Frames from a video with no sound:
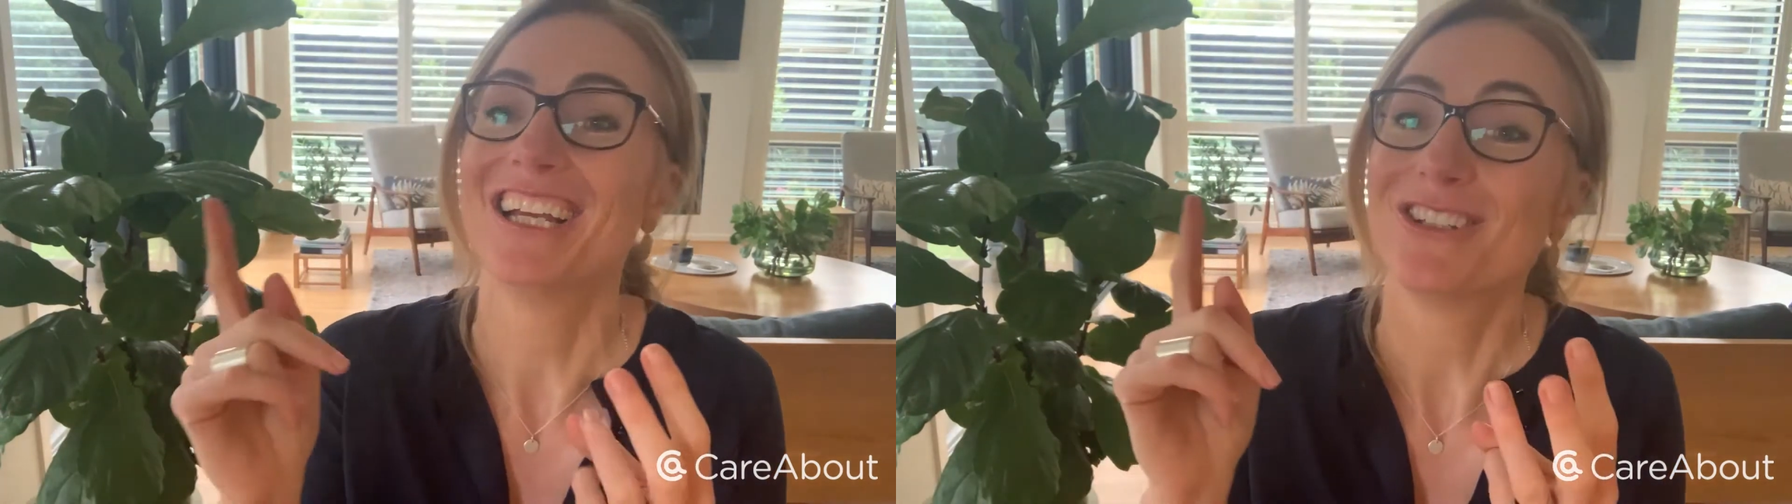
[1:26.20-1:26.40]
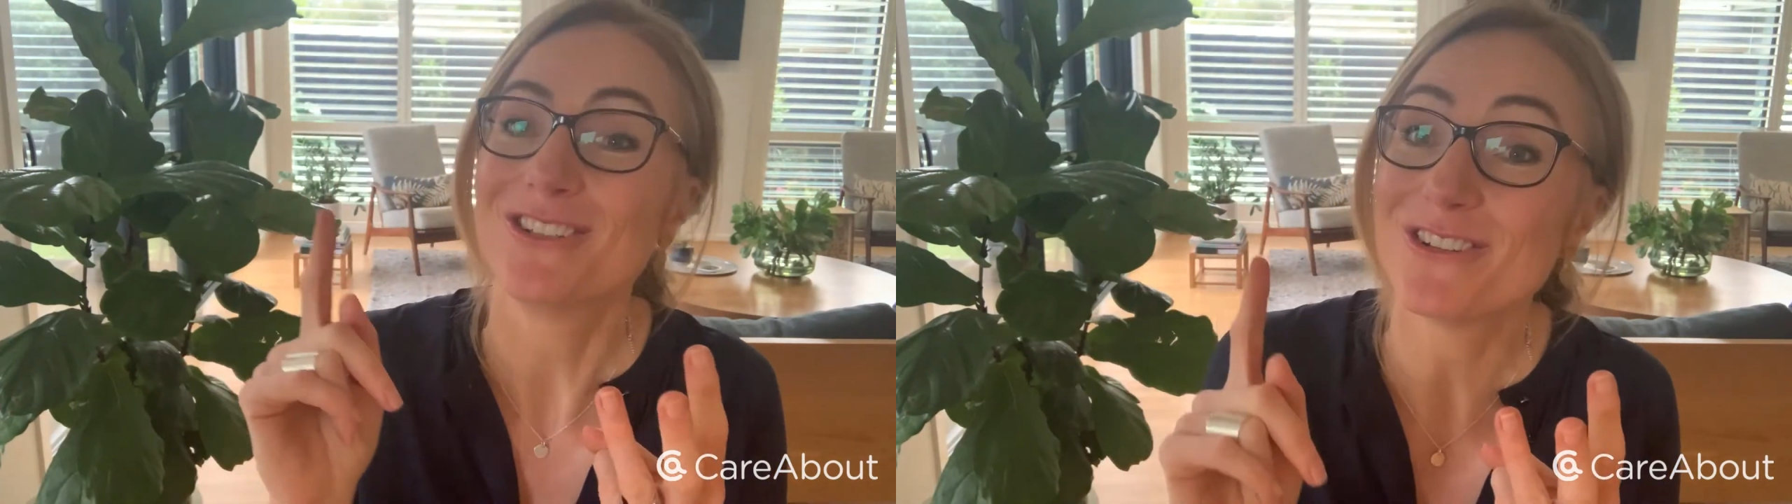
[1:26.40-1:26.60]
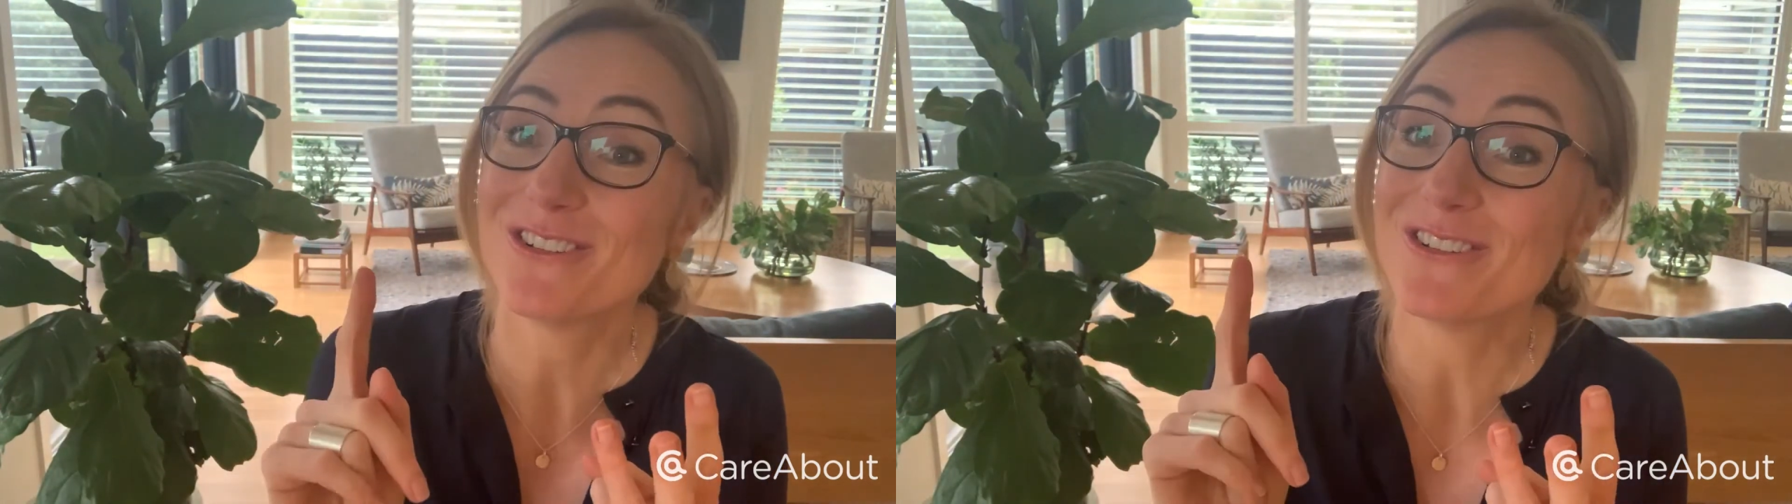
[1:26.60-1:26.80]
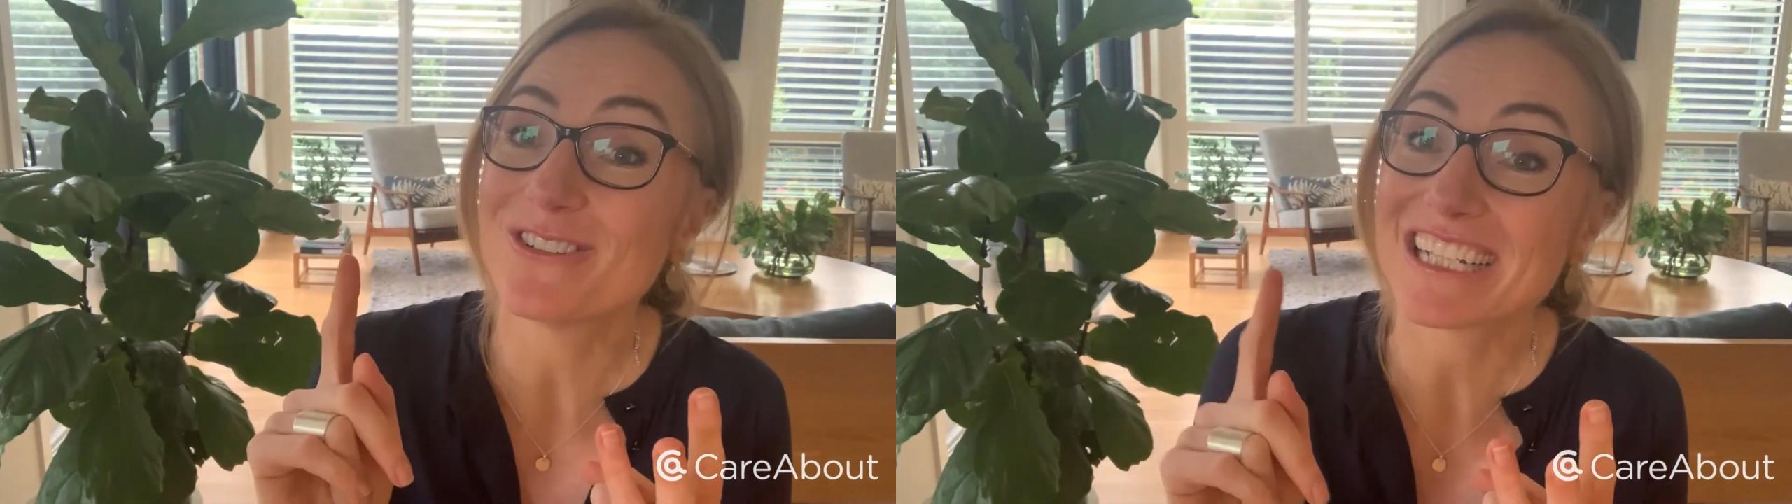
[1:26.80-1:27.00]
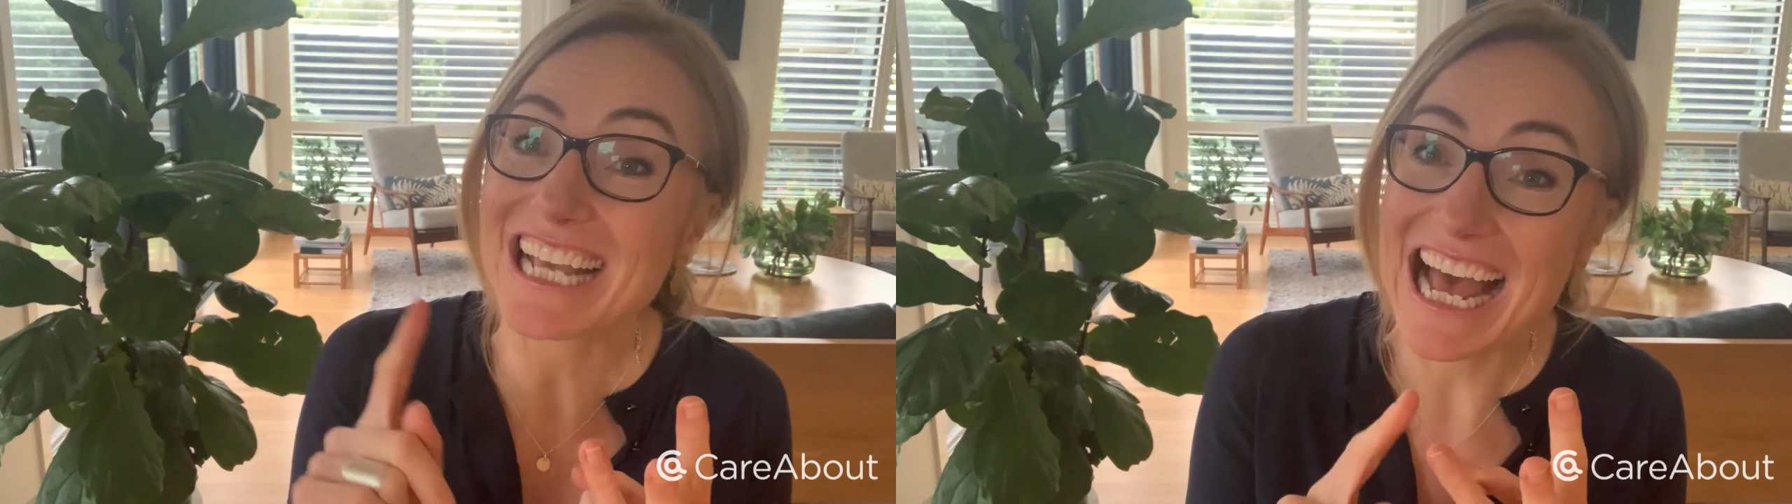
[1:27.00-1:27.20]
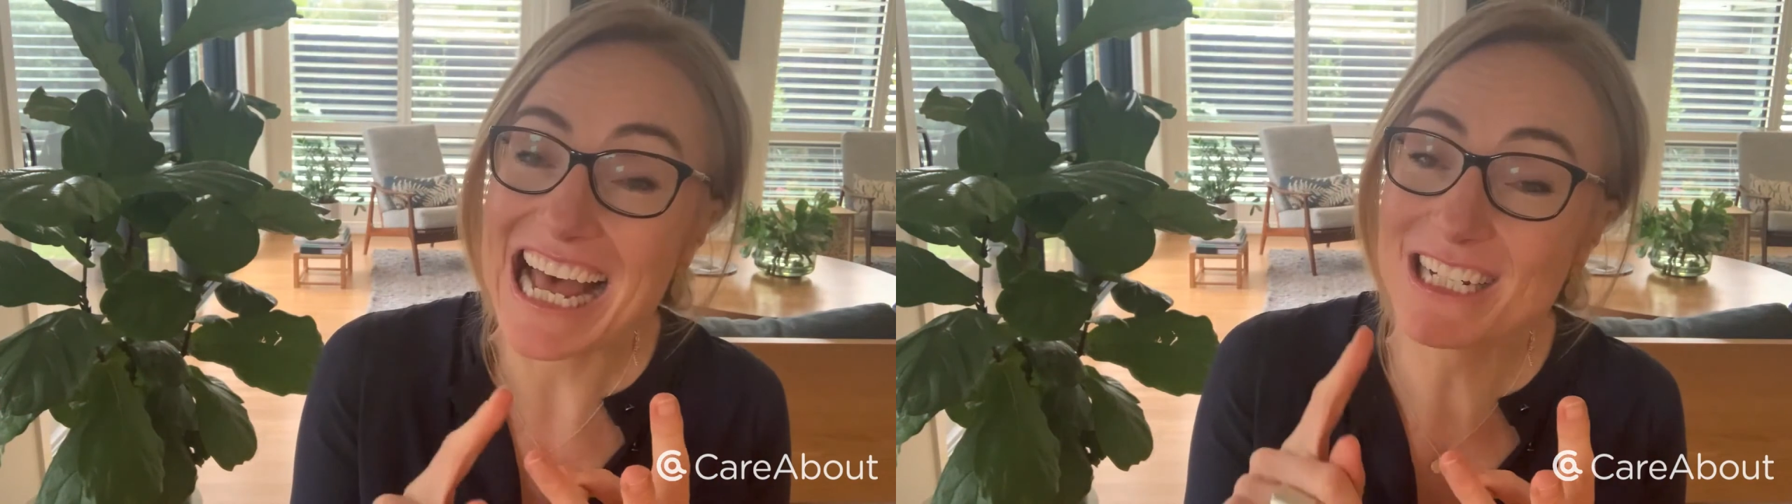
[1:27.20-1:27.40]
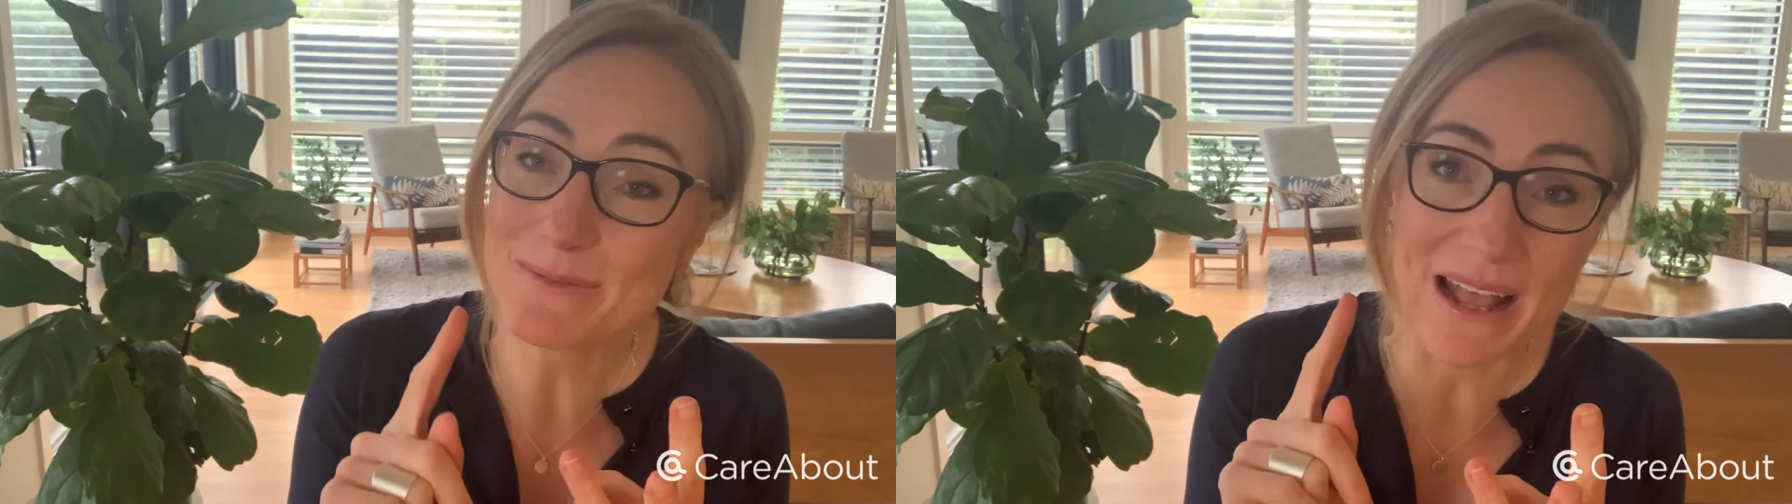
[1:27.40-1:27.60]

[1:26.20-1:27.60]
You can't